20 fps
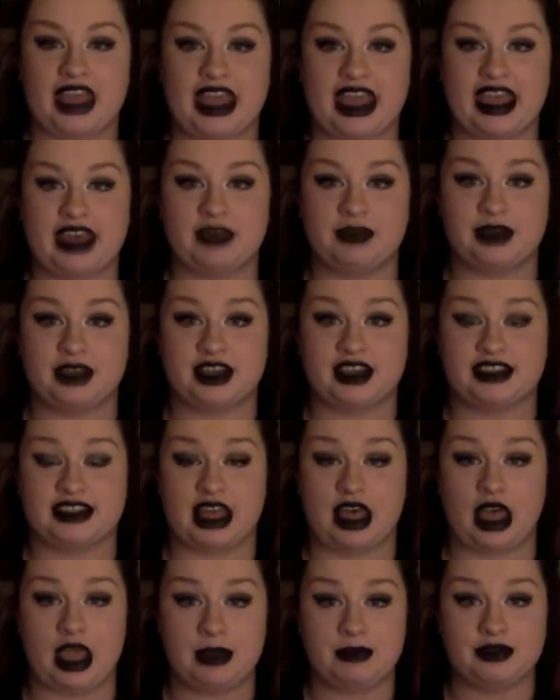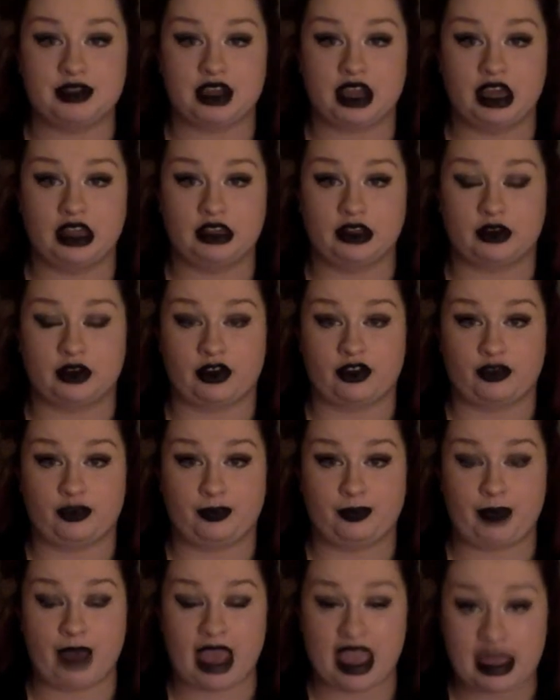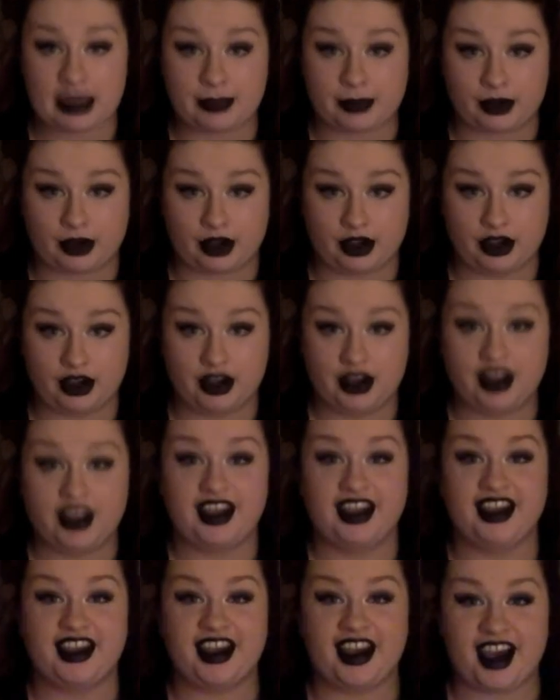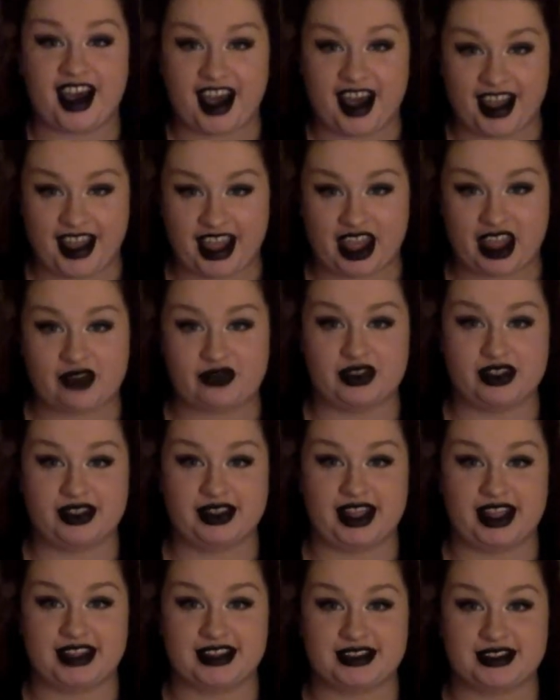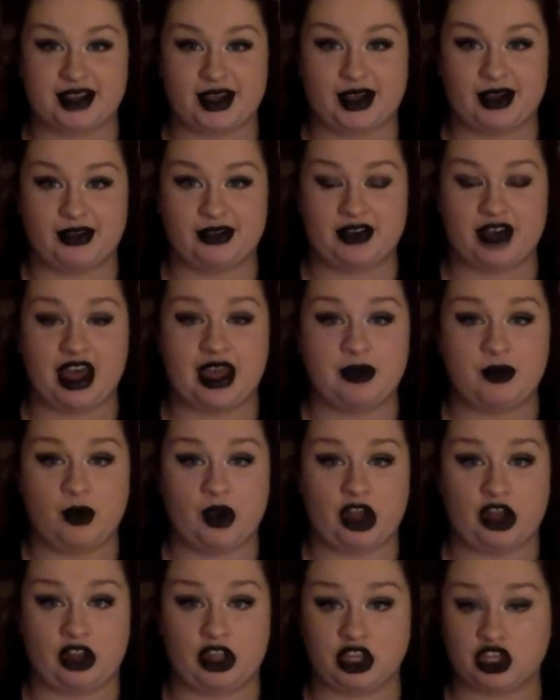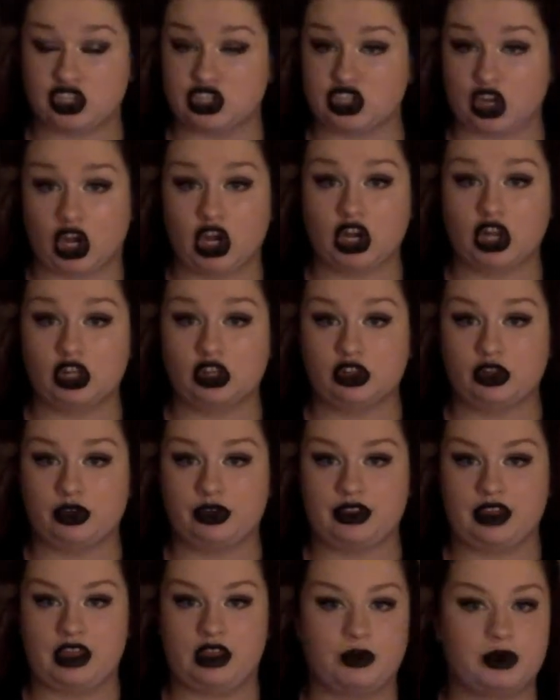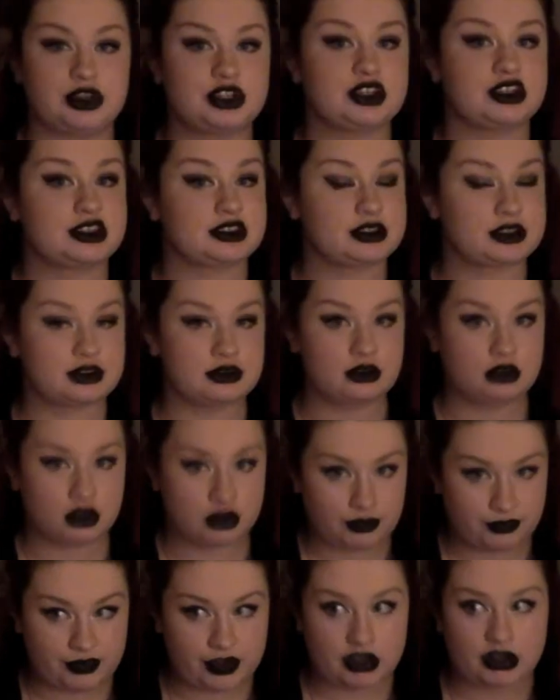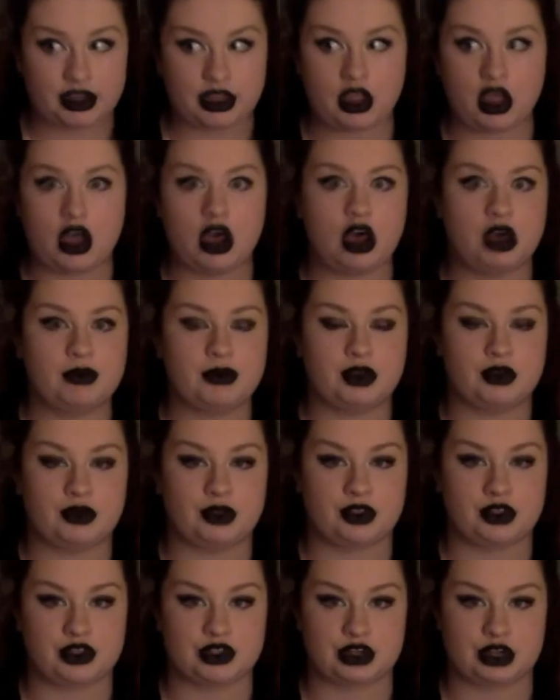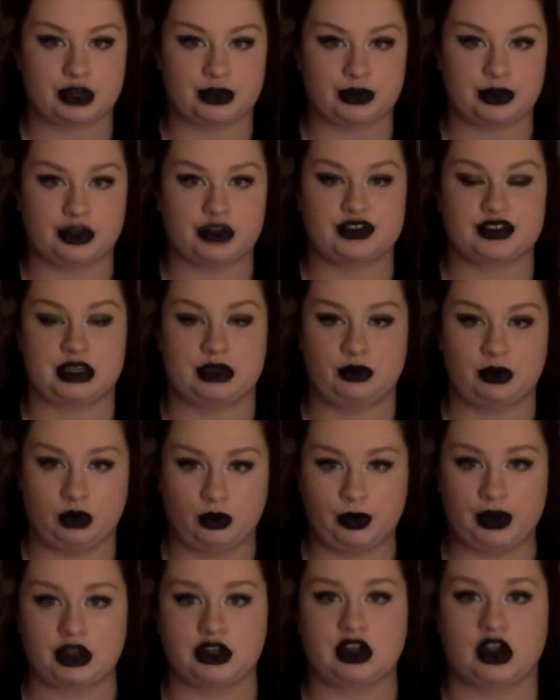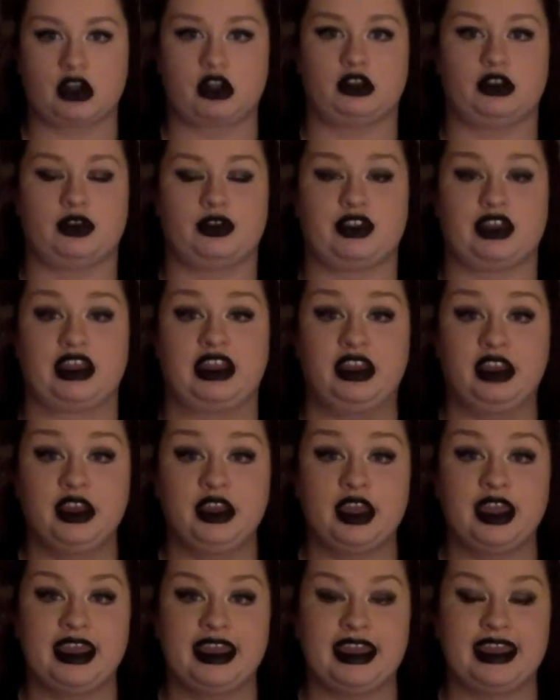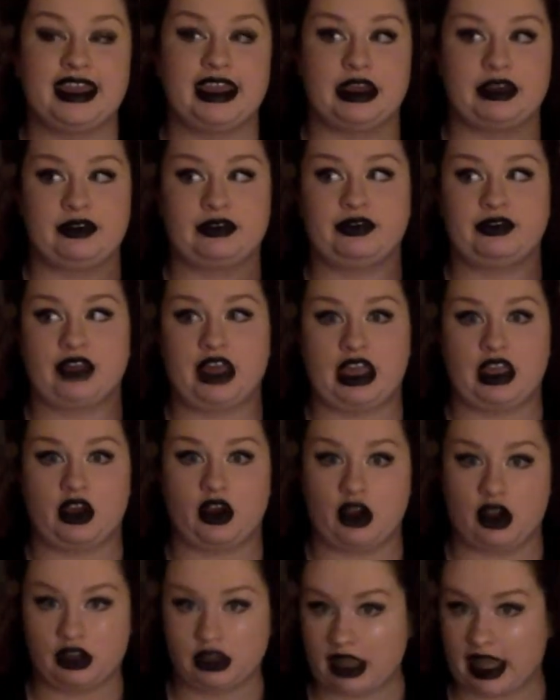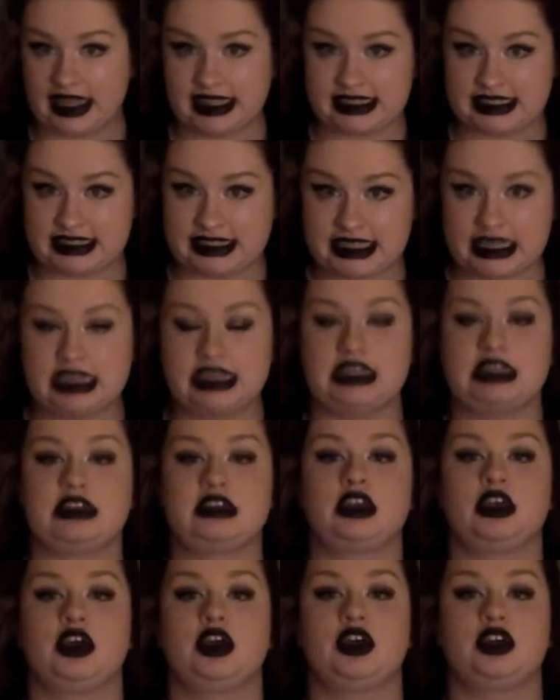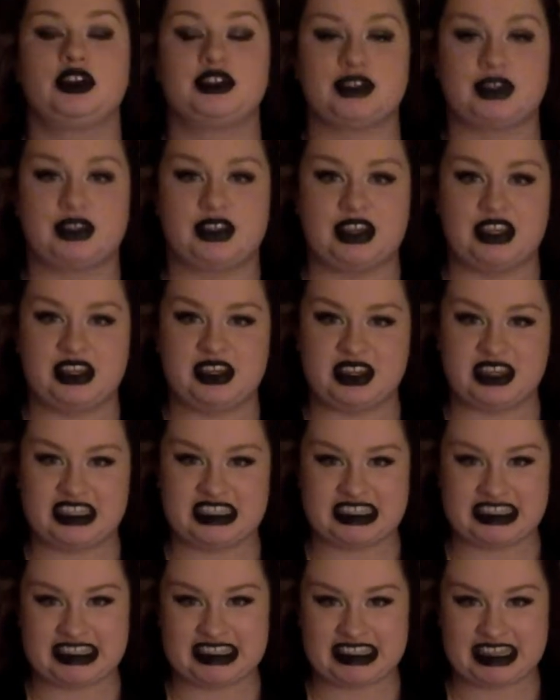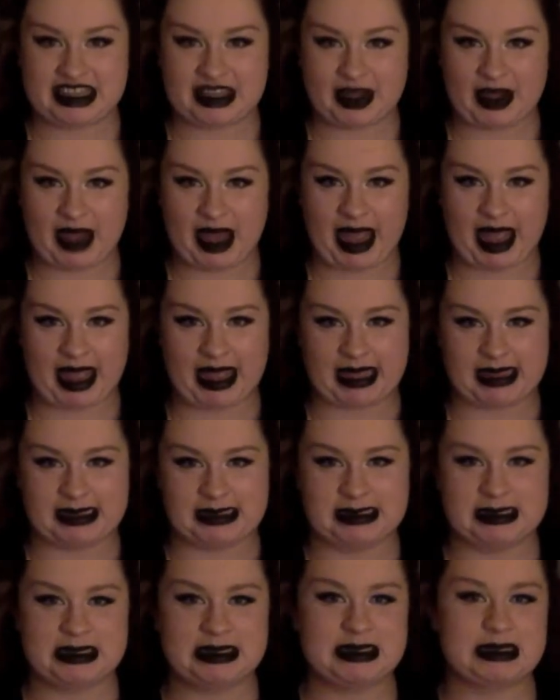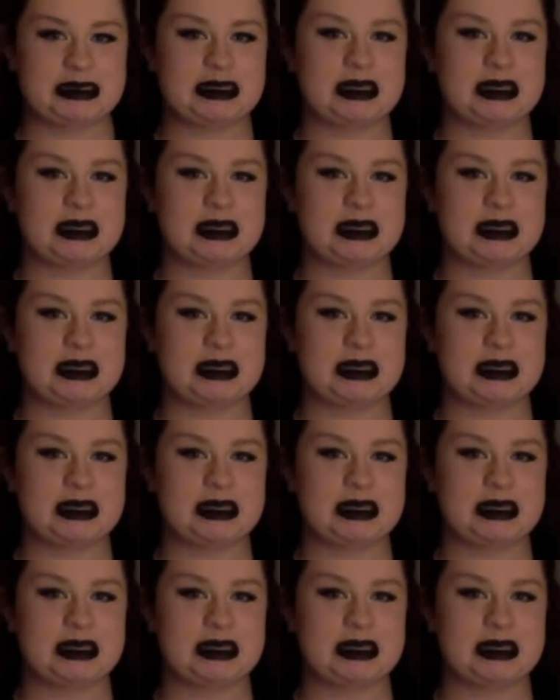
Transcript: And because I'm the color of paper, I have the lights off. I'm wearing dark clothing, which is very common with interpreters. They will wear dark clothing if they are light-skinned so that you can see their hands.